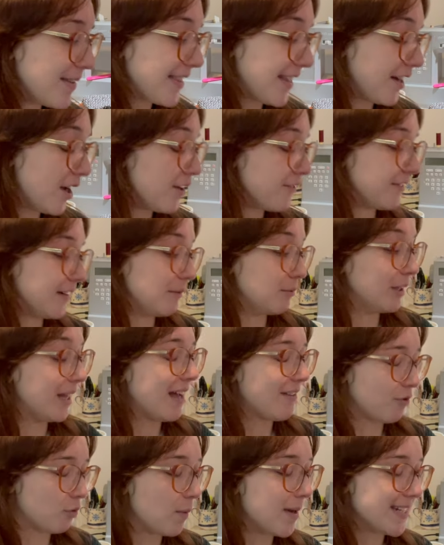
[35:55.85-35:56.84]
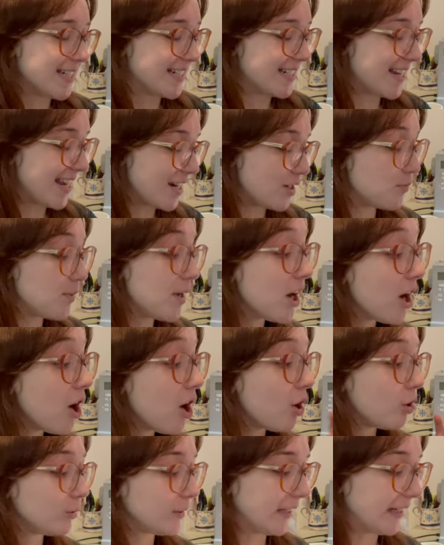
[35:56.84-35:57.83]
then hopefully we'll have a wedding date. We are
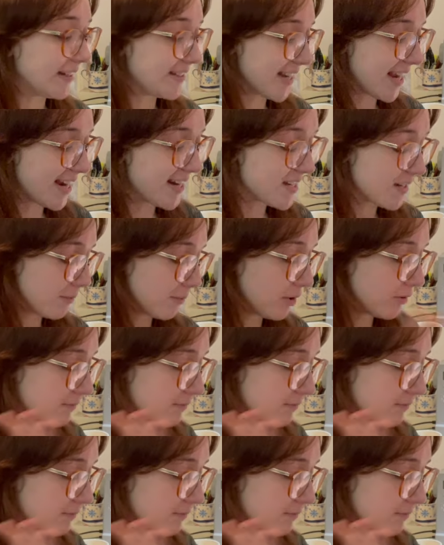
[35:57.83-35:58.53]
holding a date. I'm not